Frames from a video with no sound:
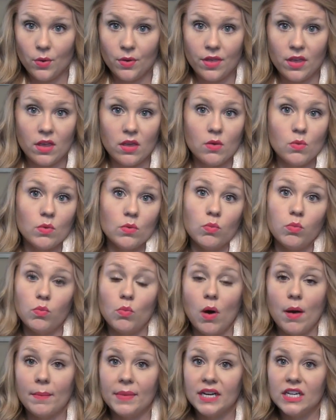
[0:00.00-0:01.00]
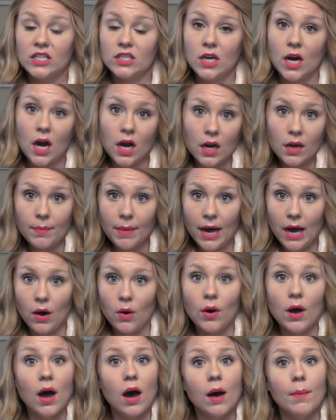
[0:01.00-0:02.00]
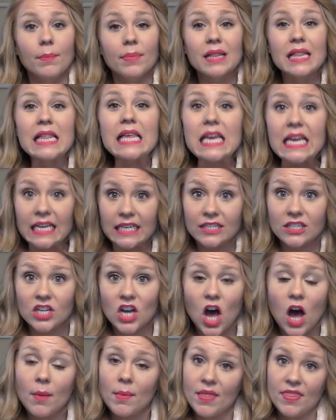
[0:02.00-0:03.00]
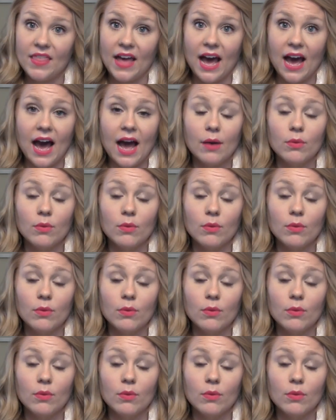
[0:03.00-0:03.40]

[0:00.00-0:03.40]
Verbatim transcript: or that you would want me to talk about, uh, please comment that.